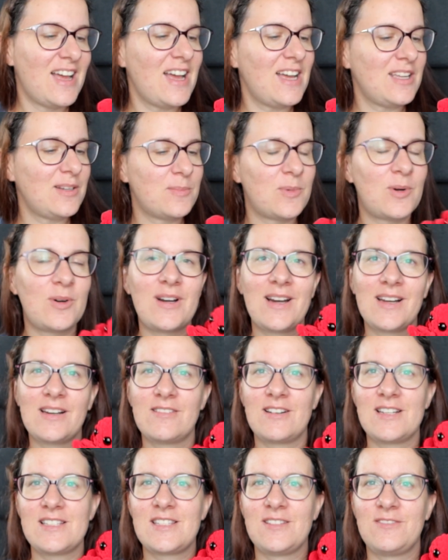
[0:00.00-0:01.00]
and more
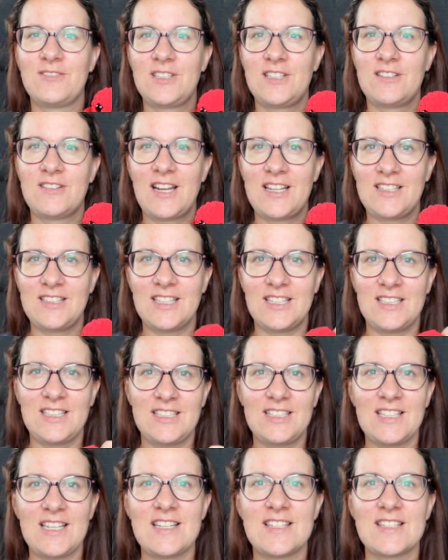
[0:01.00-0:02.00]
aggressively red than
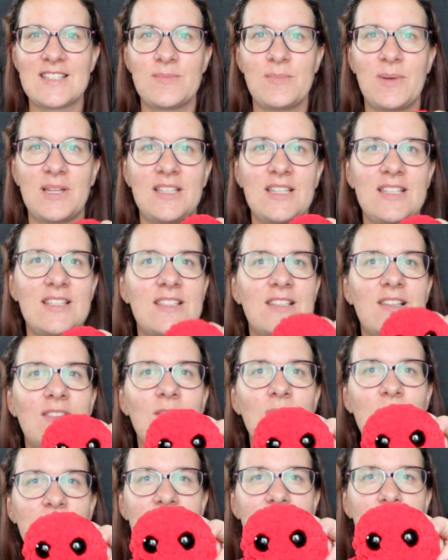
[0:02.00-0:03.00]
it is, but it
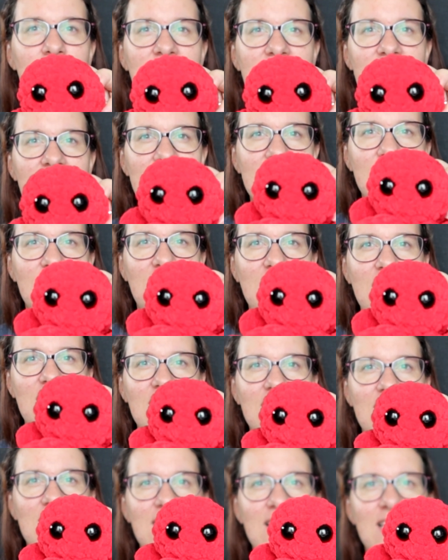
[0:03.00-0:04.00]
looks a bit angry.
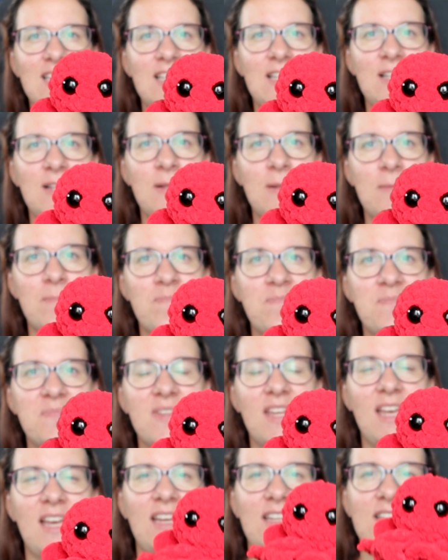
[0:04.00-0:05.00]

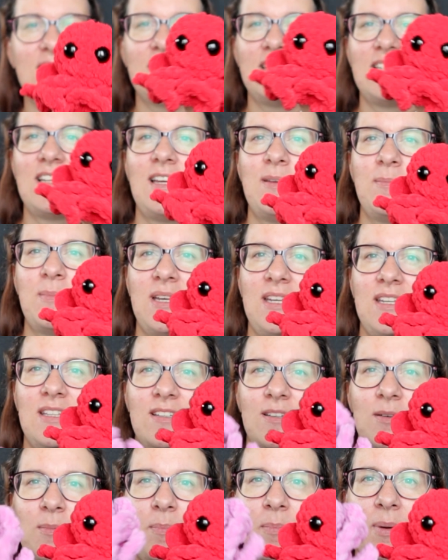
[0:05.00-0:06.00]
And then I
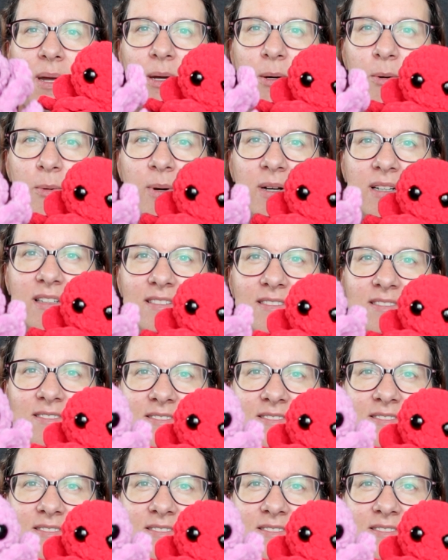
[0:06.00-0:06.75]
made a pink one.